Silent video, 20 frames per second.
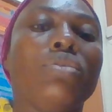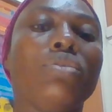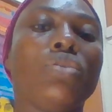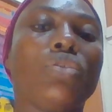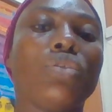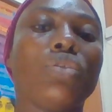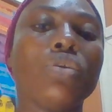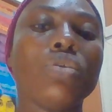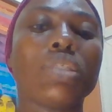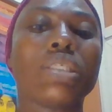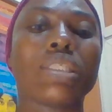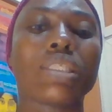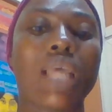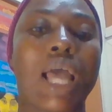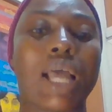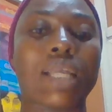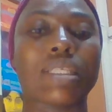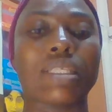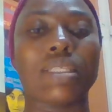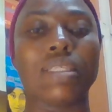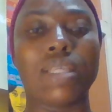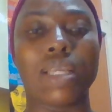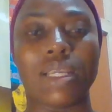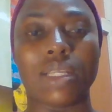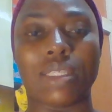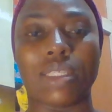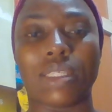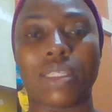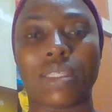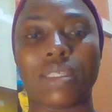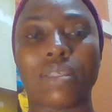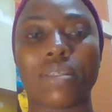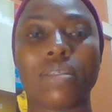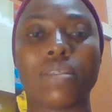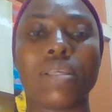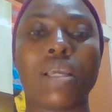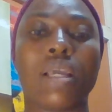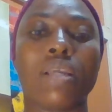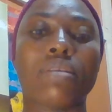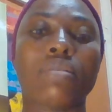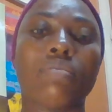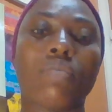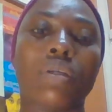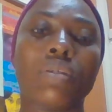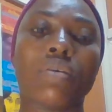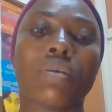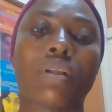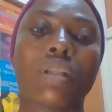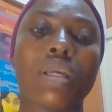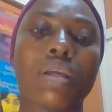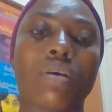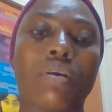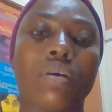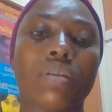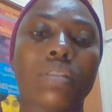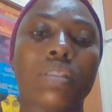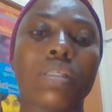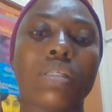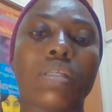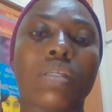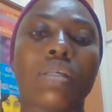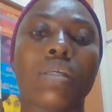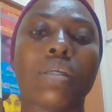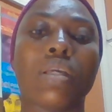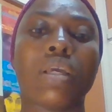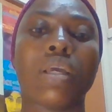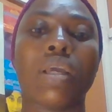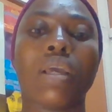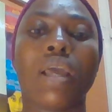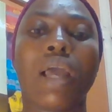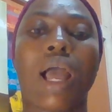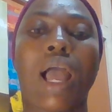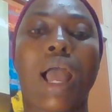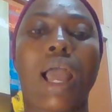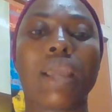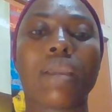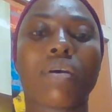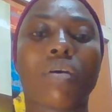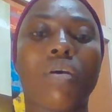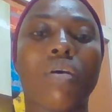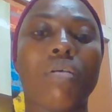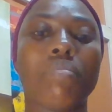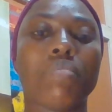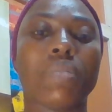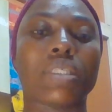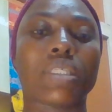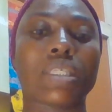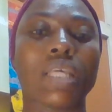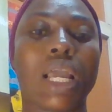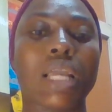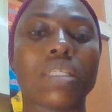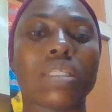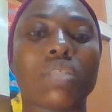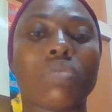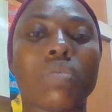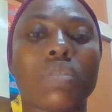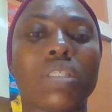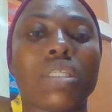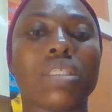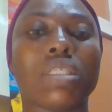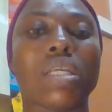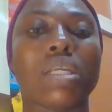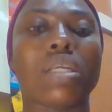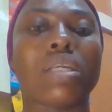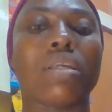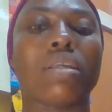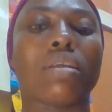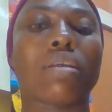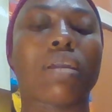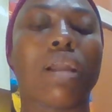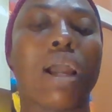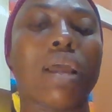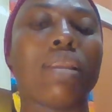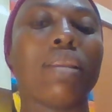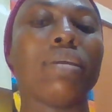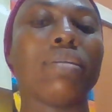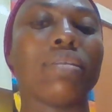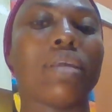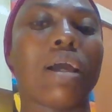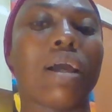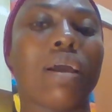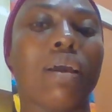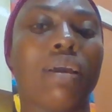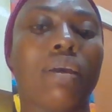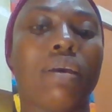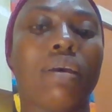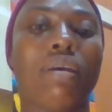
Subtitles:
choose start date. Then when you click on the icon beside it, which is a calendar,